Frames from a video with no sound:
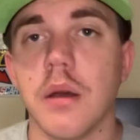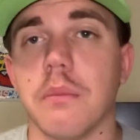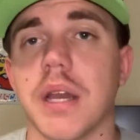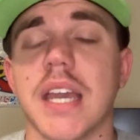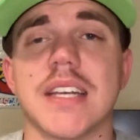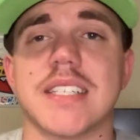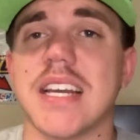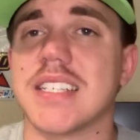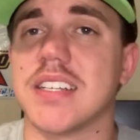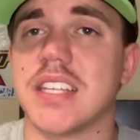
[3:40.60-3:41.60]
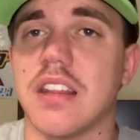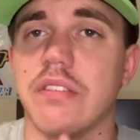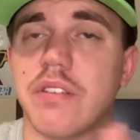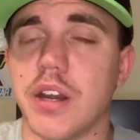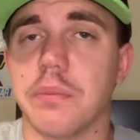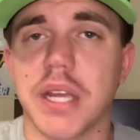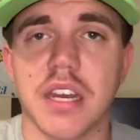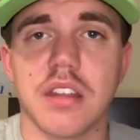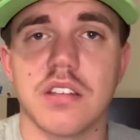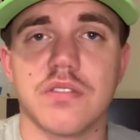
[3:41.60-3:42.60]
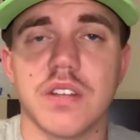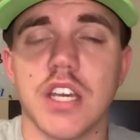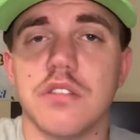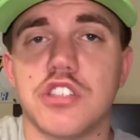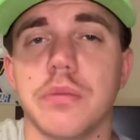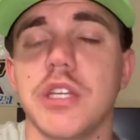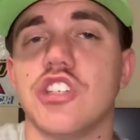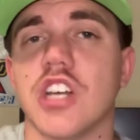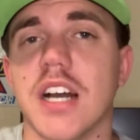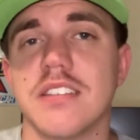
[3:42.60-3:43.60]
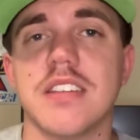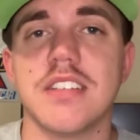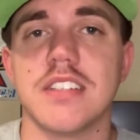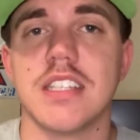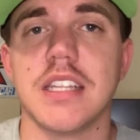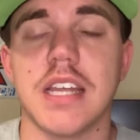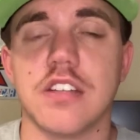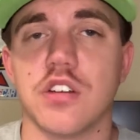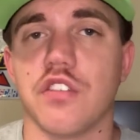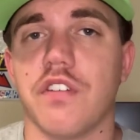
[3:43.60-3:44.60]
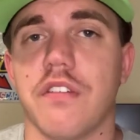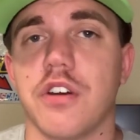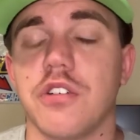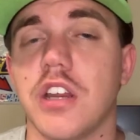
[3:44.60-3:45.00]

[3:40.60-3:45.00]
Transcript: But yes, as I said at the very beginning of this video, Jimmie Johnson is in the Daytona 500